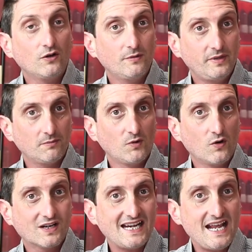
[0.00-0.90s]
on a bit
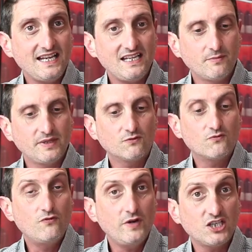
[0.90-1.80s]
more clayey, a bit
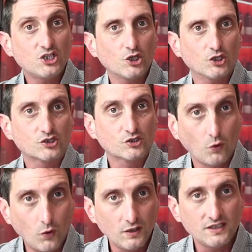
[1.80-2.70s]
richer
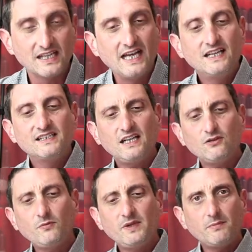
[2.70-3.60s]
soils
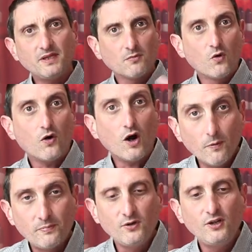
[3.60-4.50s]
tend to be a bit more
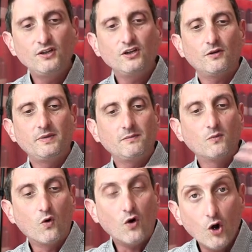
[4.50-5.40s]
opulent, a bit
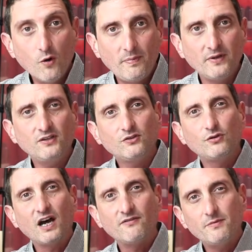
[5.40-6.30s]
more open,
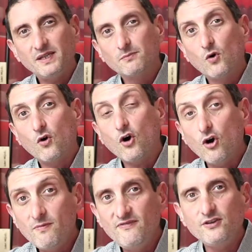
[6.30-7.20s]
to have a bit more
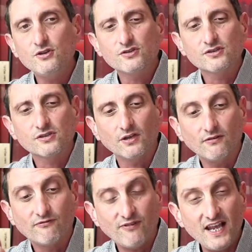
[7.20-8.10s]
obvious
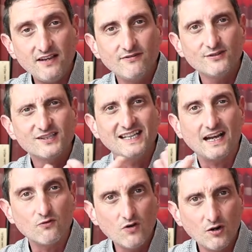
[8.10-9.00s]
uh, flavors and
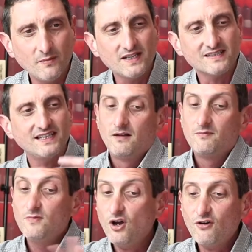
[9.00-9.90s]
aromas.
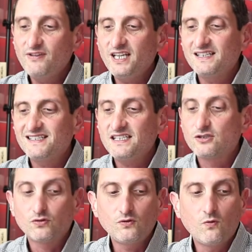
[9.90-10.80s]
Loving
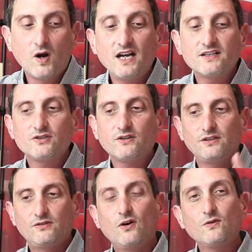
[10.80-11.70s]
these two wines, you
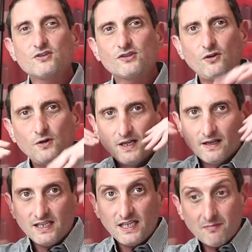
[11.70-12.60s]
could also
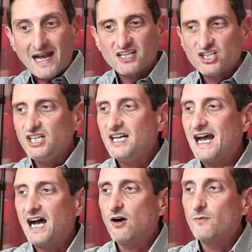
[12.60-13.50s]
imagine
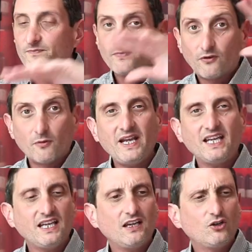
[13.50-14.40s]
how, for
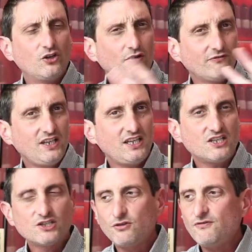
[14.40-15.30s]
making a
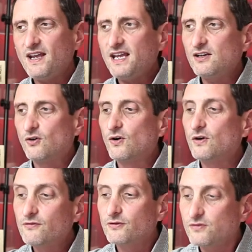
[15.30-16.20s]
non-vintage cuvée
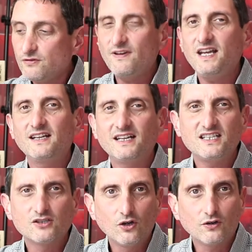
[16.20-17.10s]
or a cuvée that
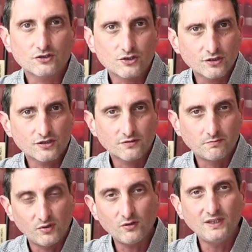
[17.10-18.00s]
is not just
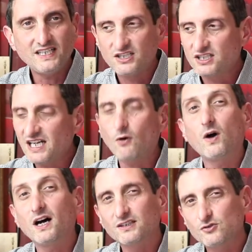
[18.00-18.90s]
purely
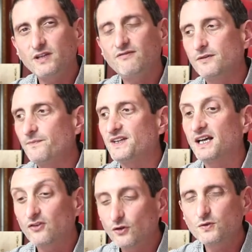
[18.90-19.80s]
terroir driven
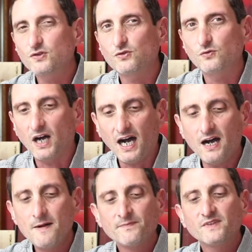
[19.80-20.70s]
like those two
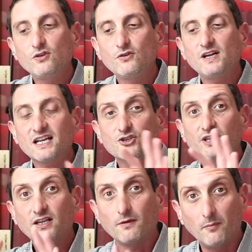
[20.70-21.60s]
are, you could
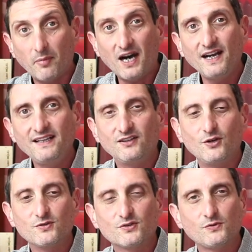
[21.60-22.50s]
actually combine
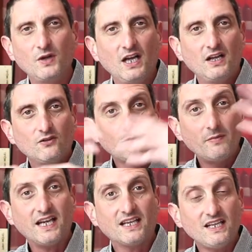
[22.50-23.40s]
those two to
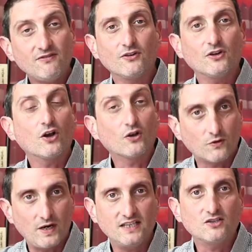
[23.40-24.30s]
make even a
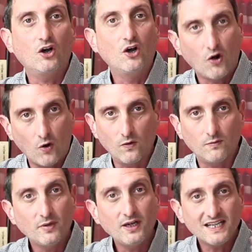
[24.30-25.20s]
greater whole.
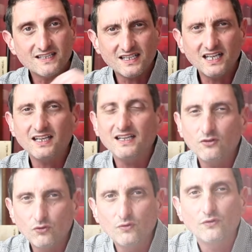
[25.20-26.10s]
But let's dig
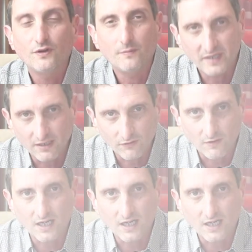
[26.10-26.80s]
into the Pinot